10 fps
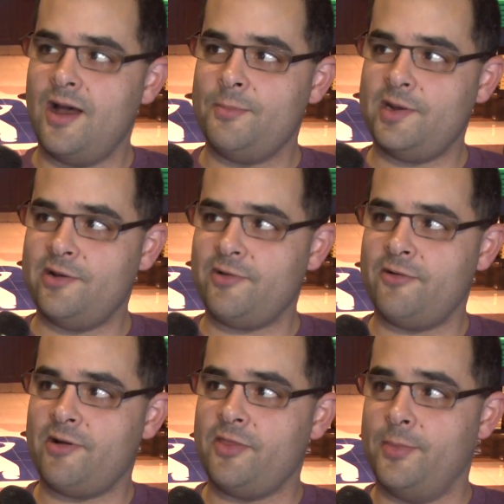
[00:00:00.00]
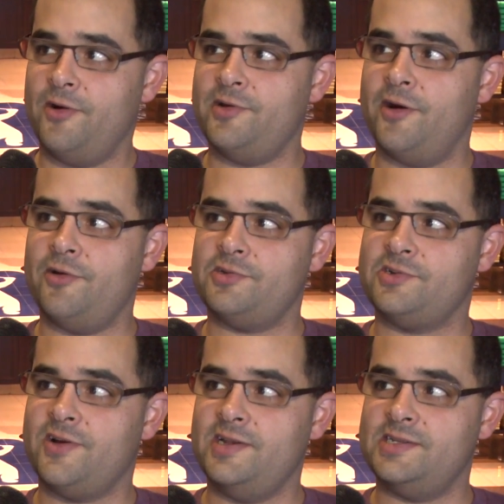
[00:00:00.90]
Getting around the Boneyard. It was
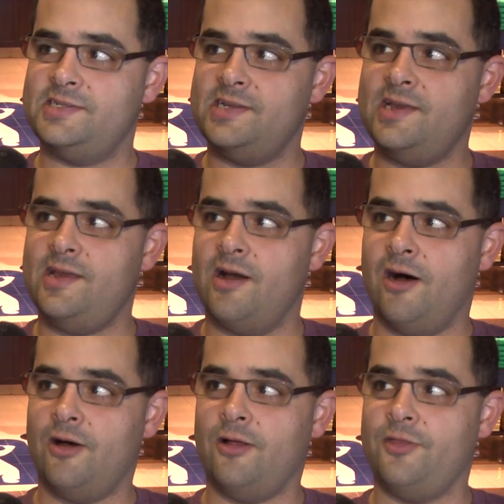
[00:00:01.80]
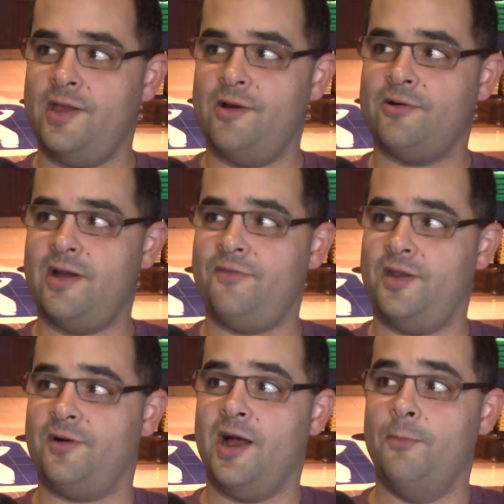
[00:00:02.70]
great to see all the aircraft
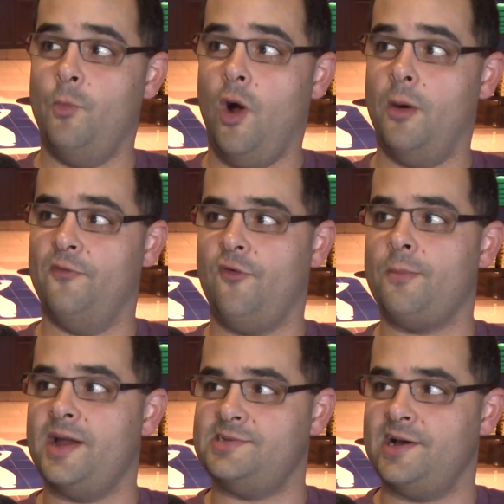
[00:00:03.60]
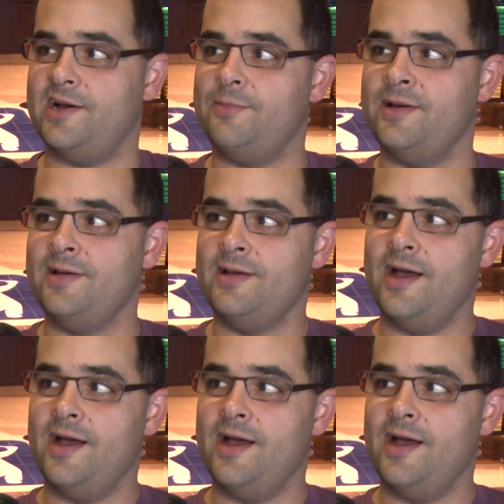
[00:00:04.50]
that have come well before my time.